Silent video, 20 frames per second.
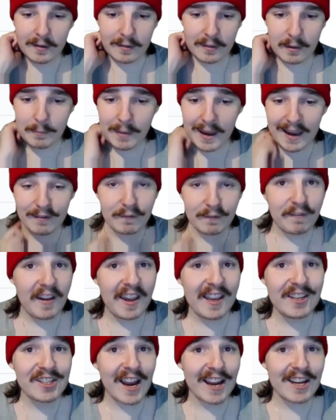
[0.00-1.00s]
The man
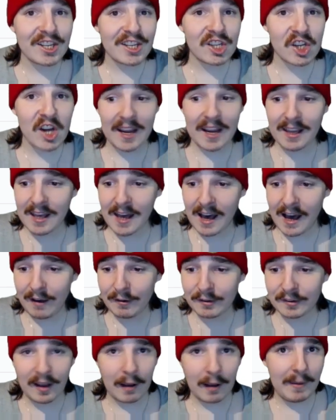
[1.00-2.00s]
Vijay Shankar
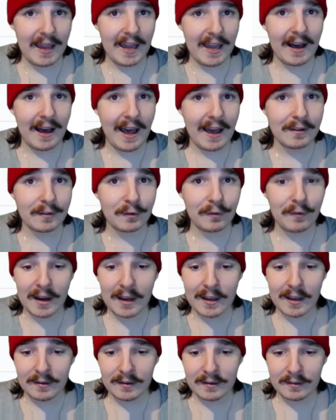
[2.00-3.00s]
somehow has
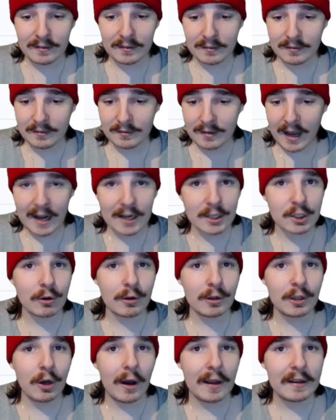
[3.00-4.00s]
fucking
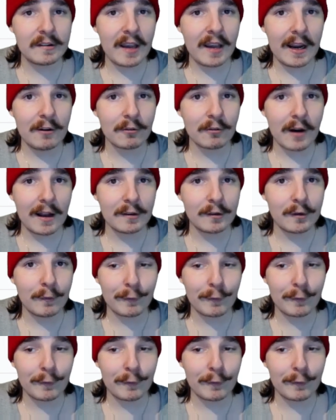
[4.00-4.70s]
119 runs.